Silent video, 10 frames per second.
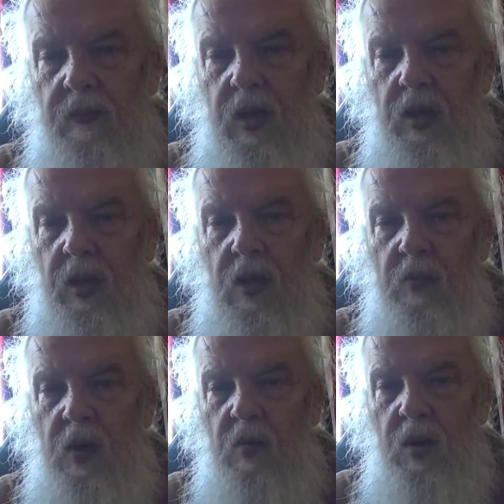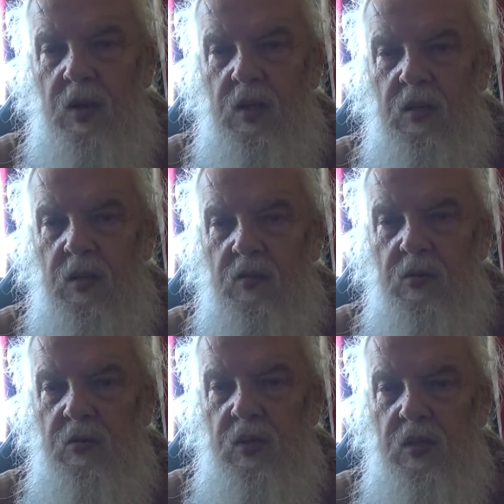and keep on watching those
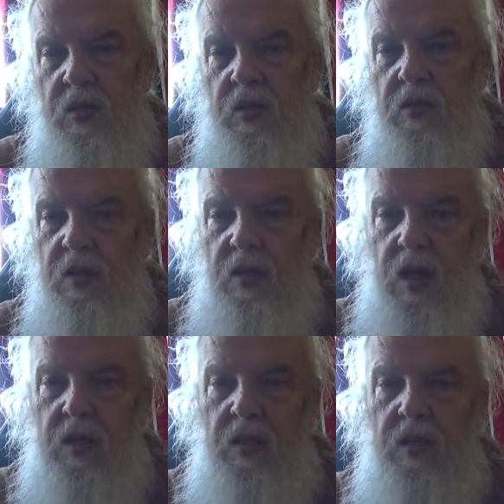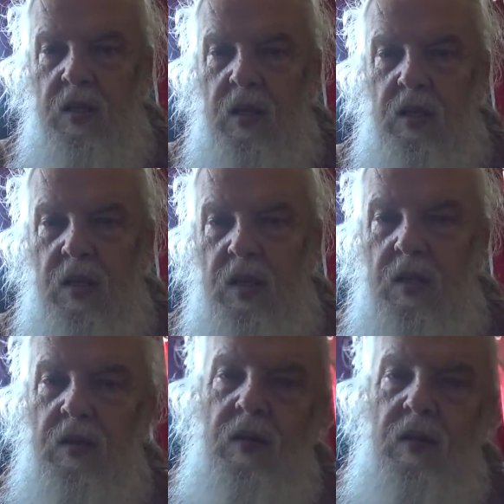movies. Talk to you all later.